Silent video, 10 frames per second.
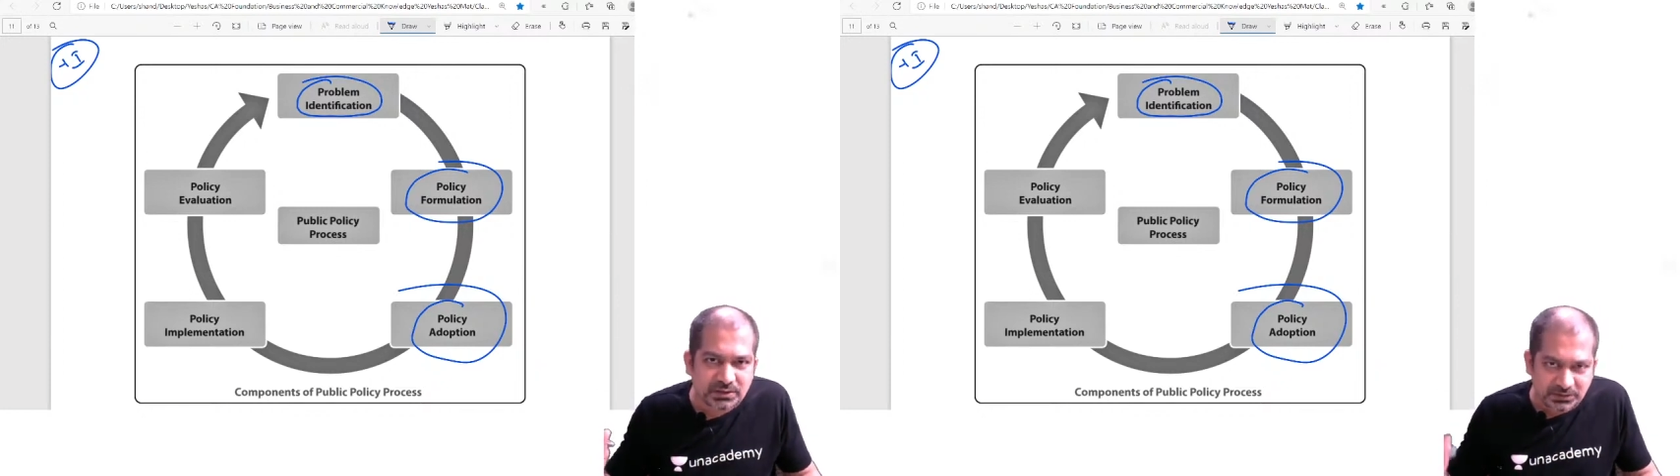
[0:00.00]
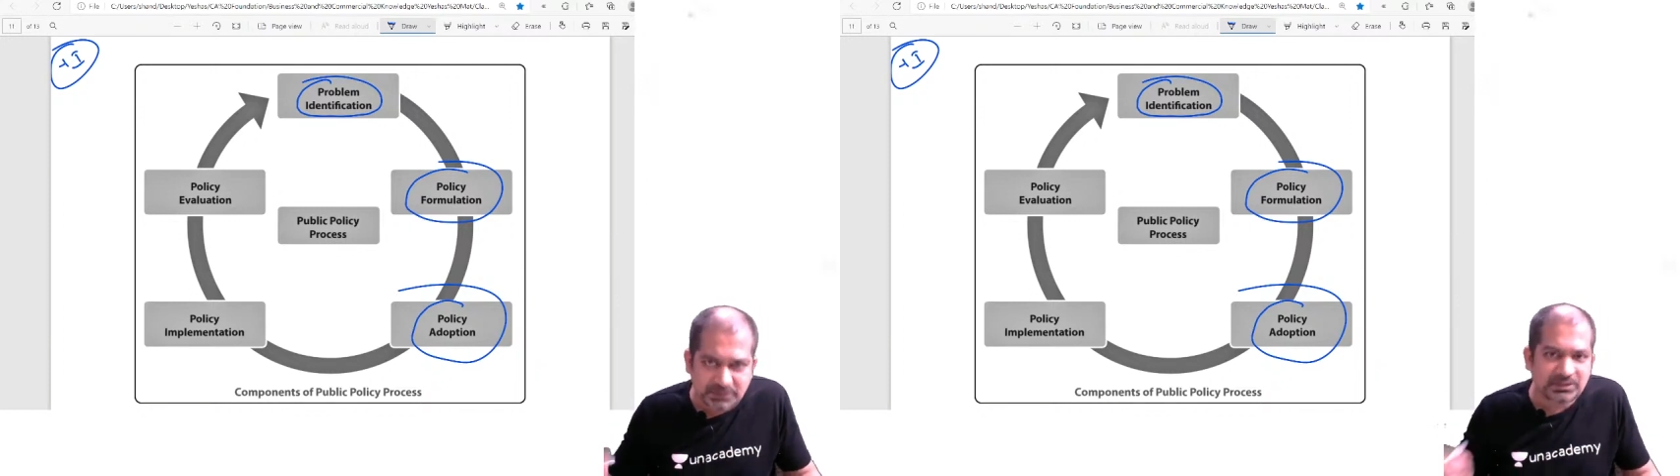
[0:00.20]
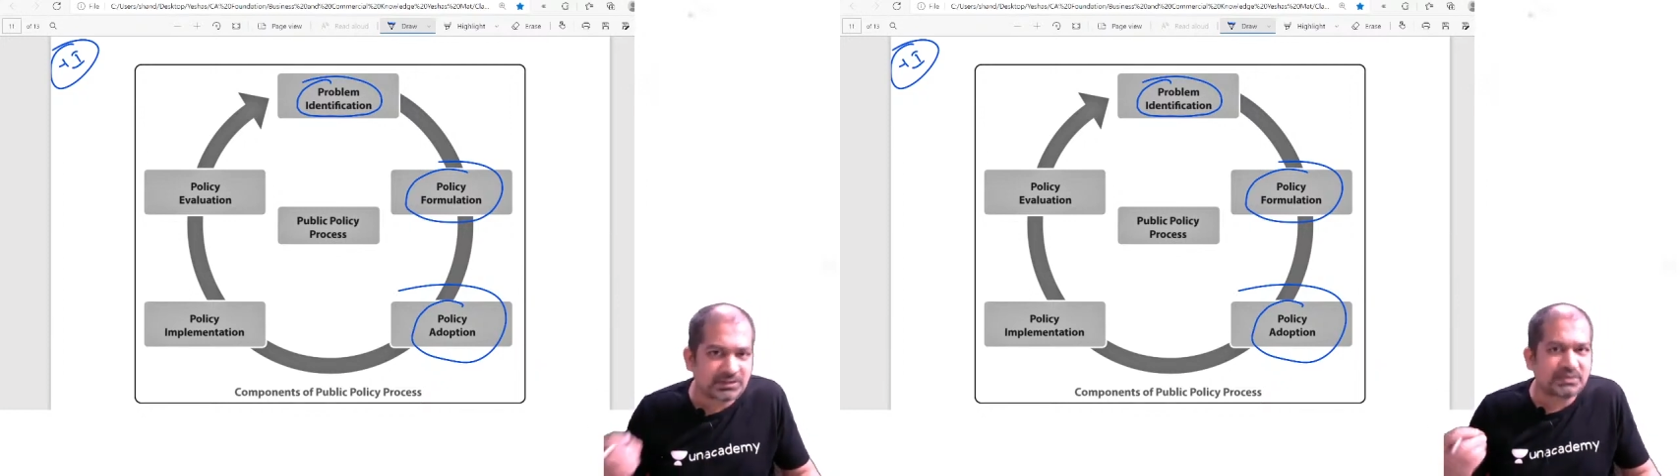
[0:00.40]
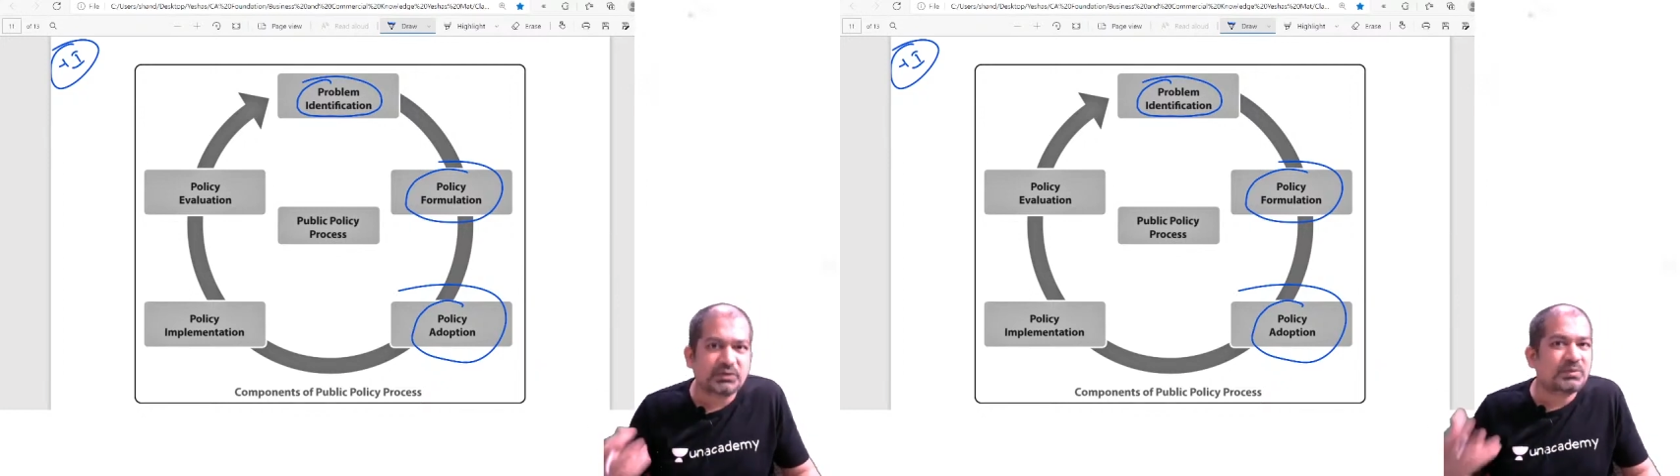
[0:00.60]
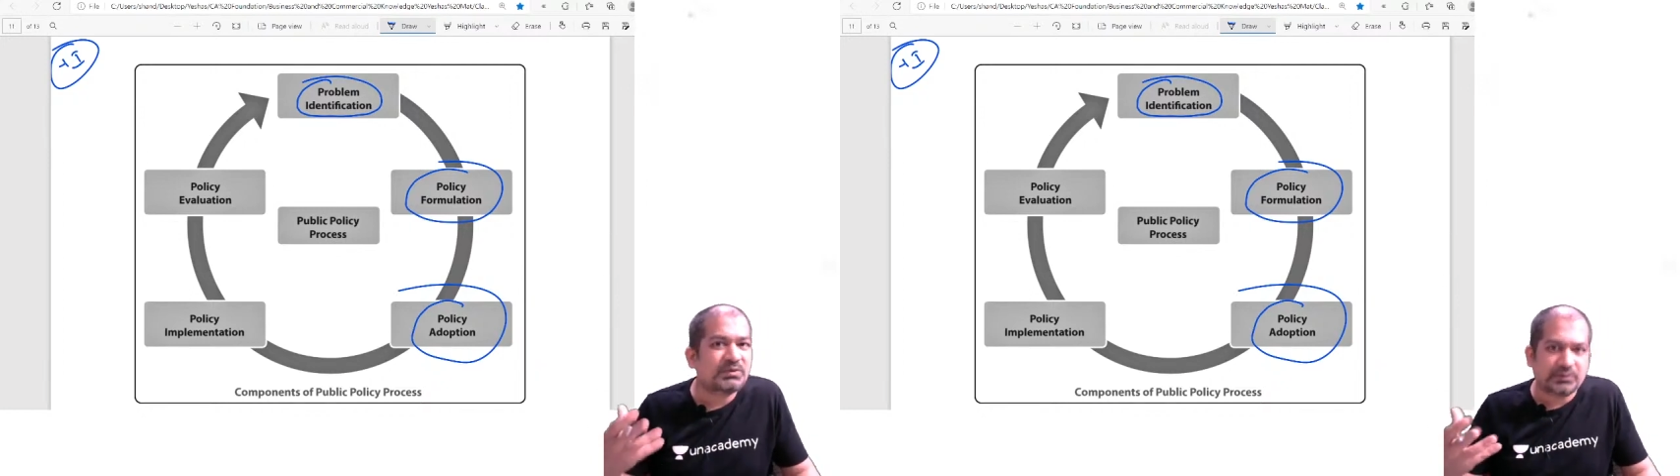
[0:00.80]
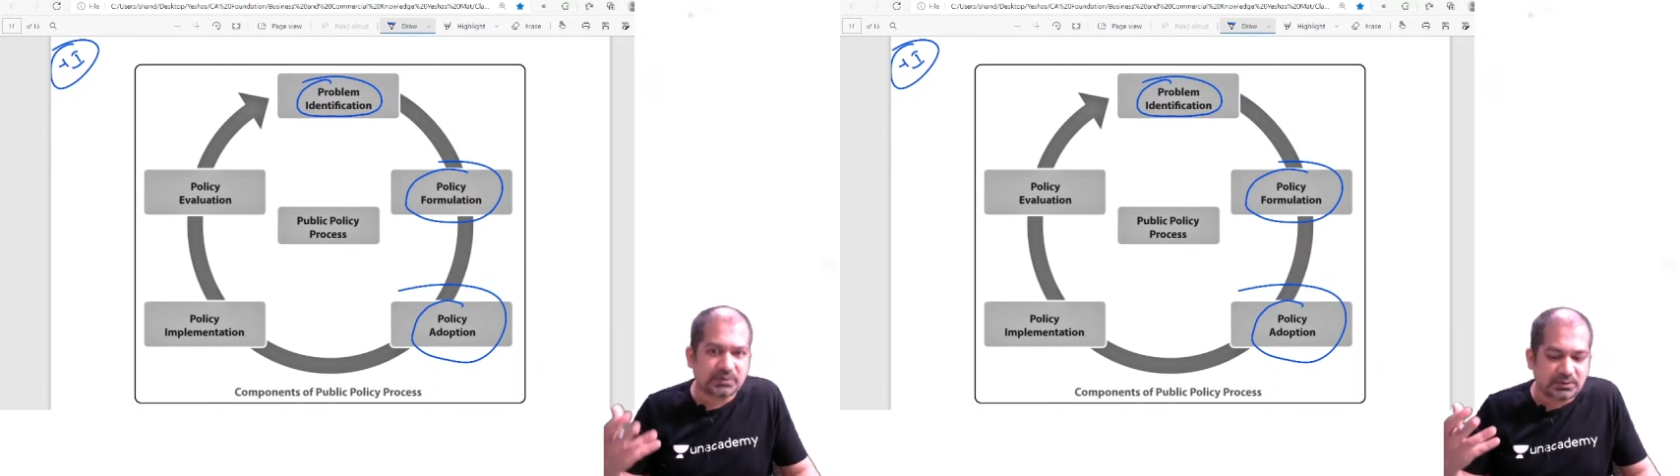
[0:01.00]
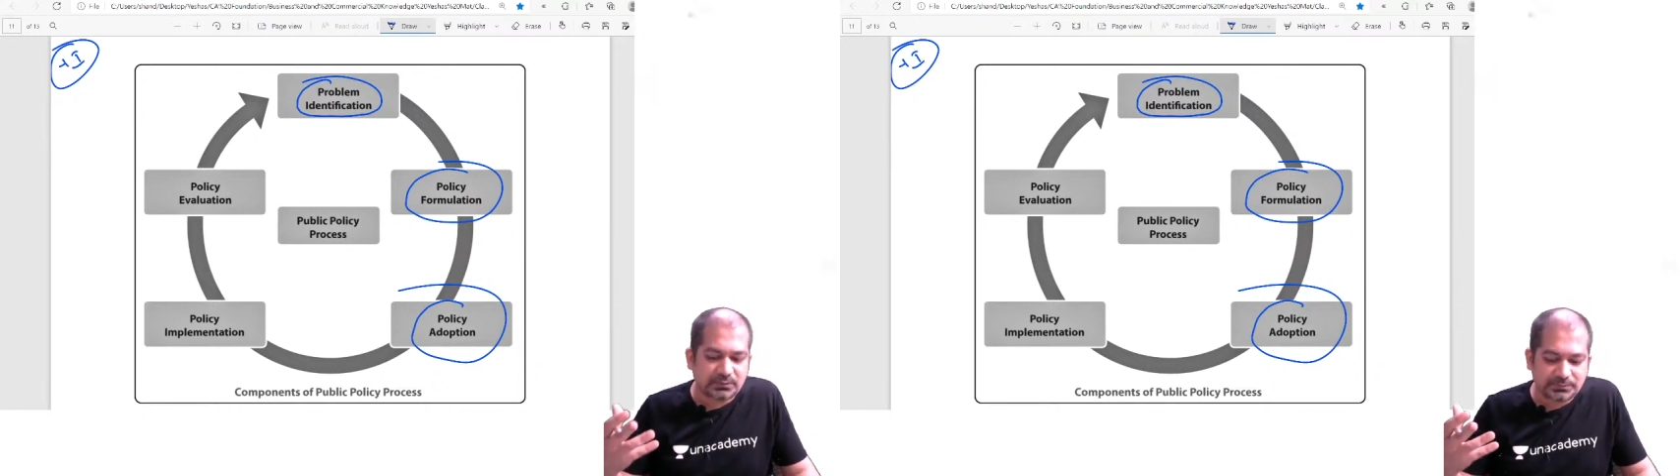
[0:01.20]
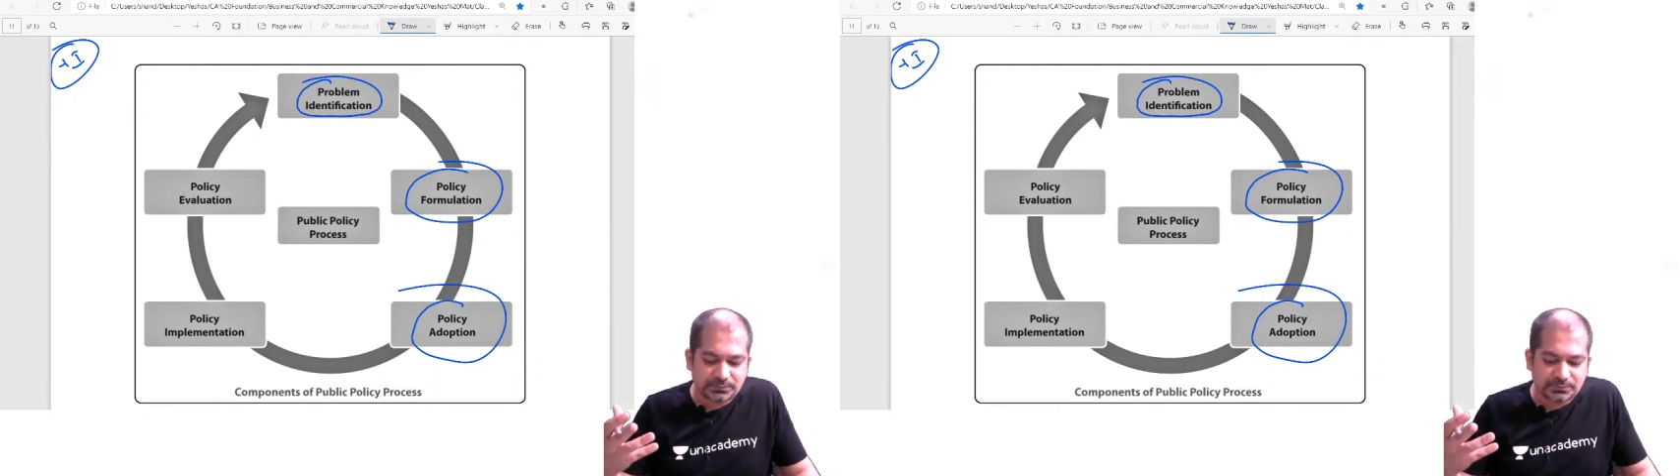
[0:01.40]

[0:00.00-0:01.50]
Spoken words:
Just listen to me for now.